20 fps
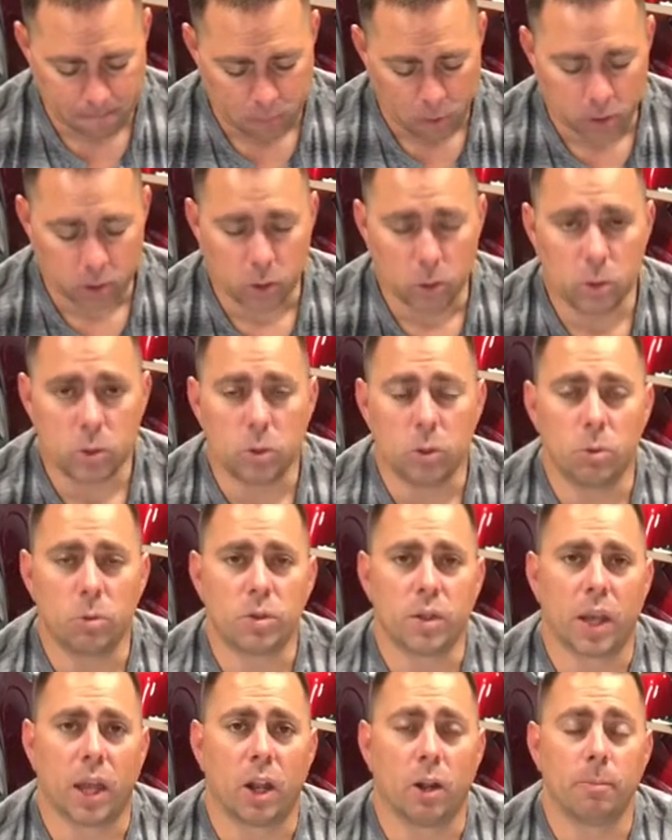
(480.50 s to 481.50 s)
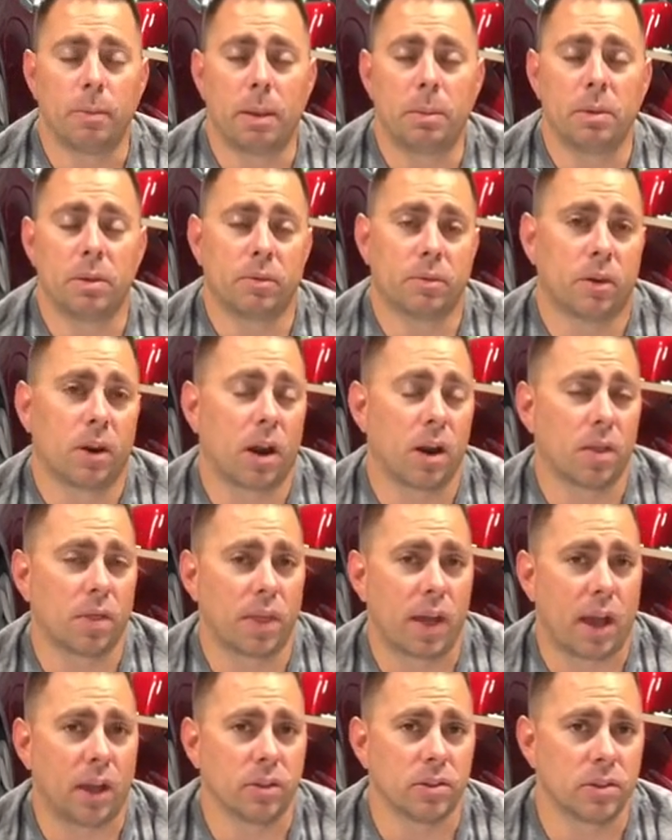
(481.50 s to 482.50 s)
YouTube channel, maybe for our
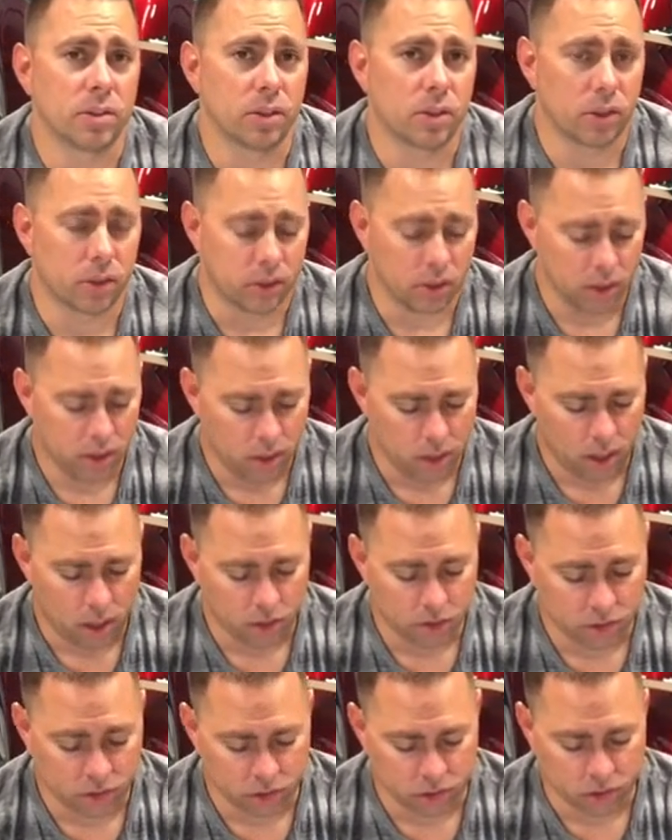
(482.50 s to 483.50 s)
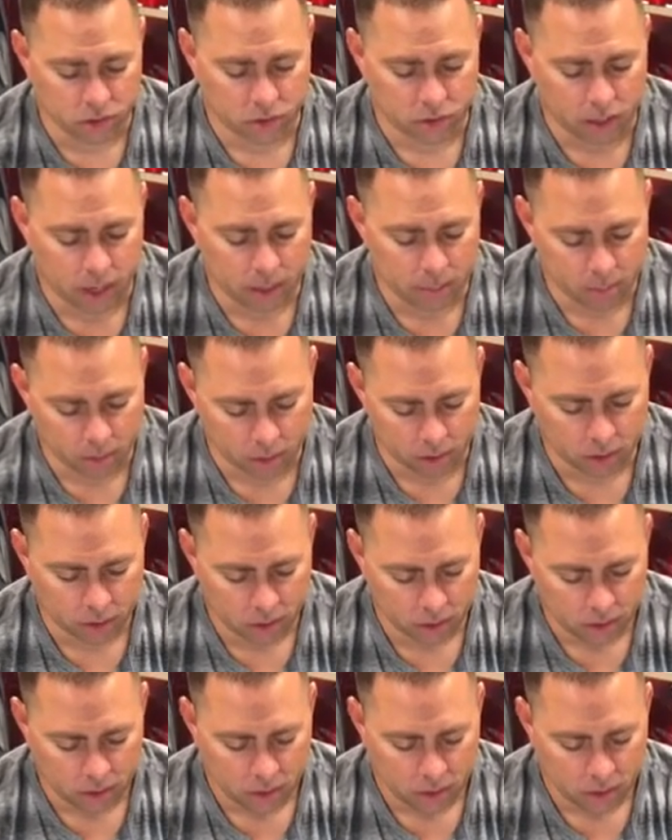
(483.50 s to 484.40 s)
1,000th subscriber.